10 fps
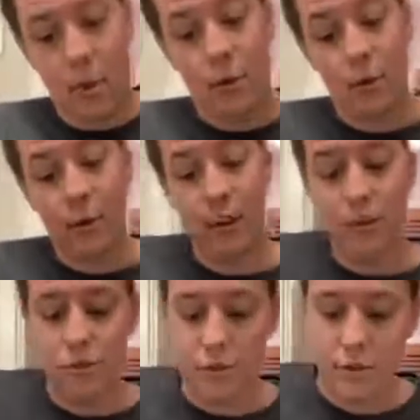we're going to
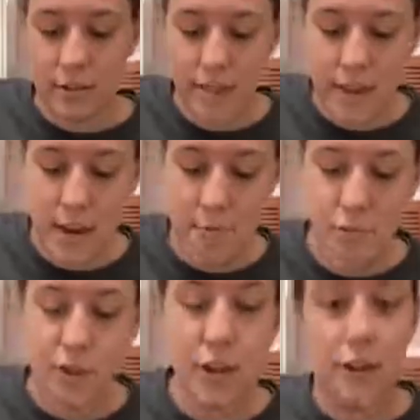use our same
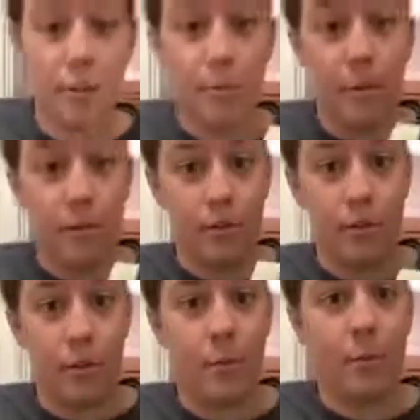cheese sponge
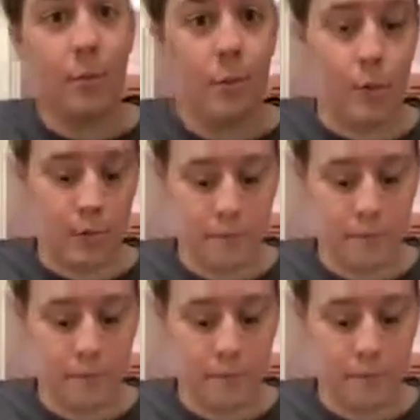from before.